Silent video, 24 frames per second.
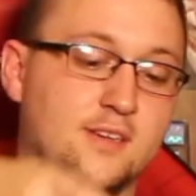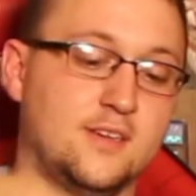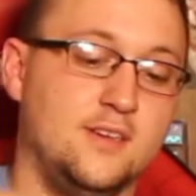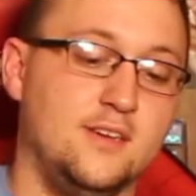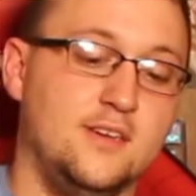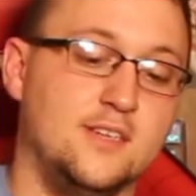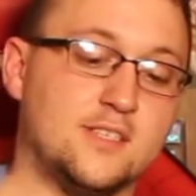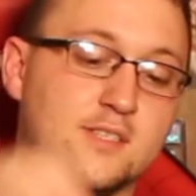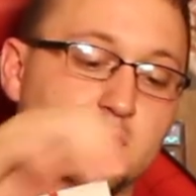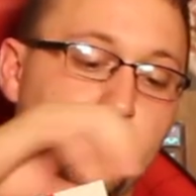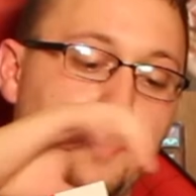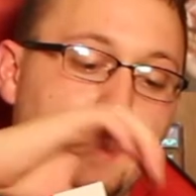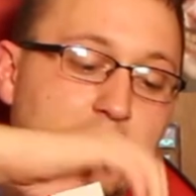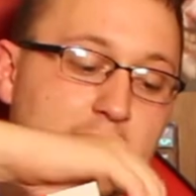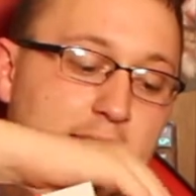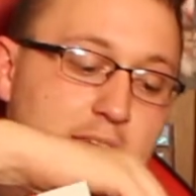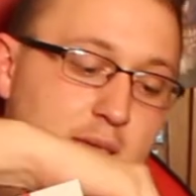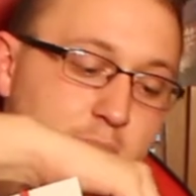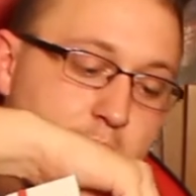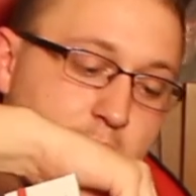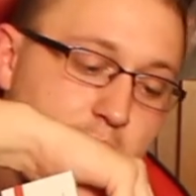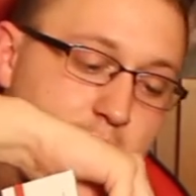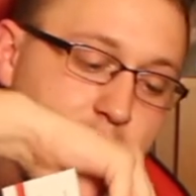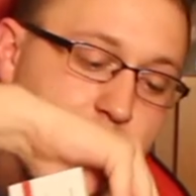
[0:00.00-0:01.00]
There's some
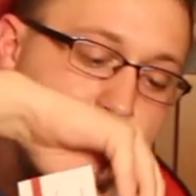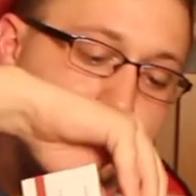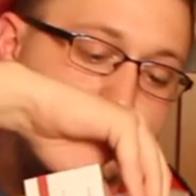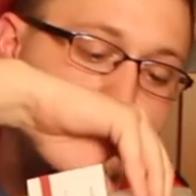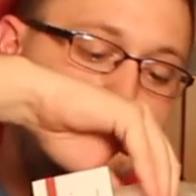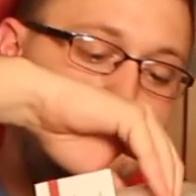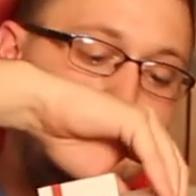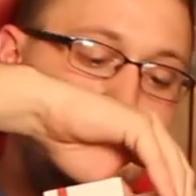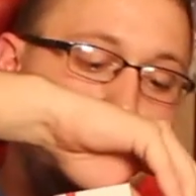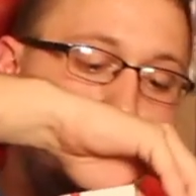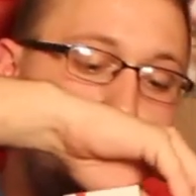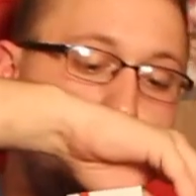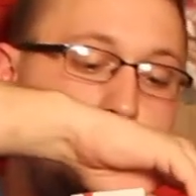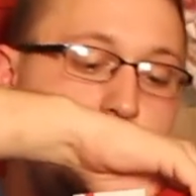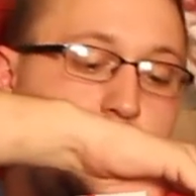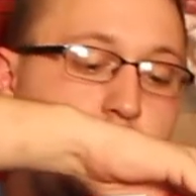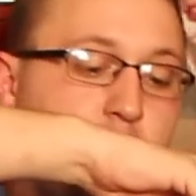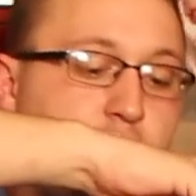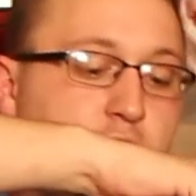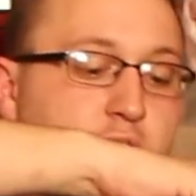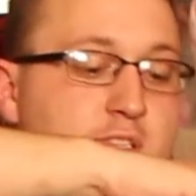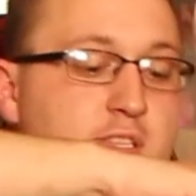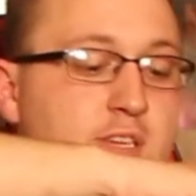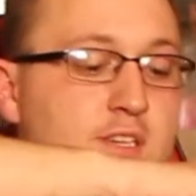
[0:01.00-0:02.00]
packing peanuts in here, but
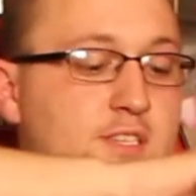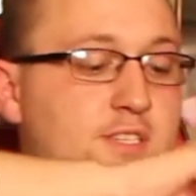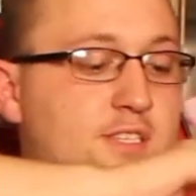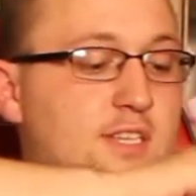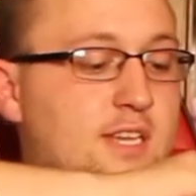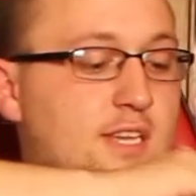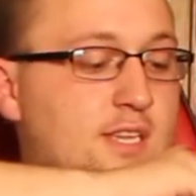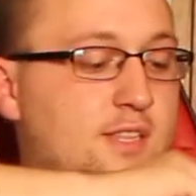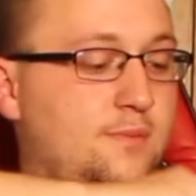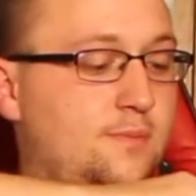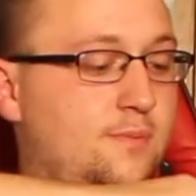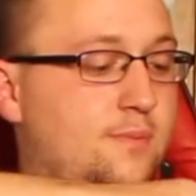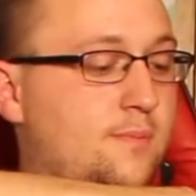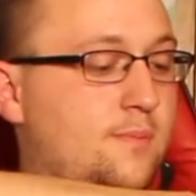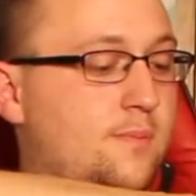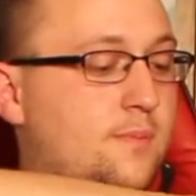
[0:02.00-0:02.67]
hopefully they stay in the...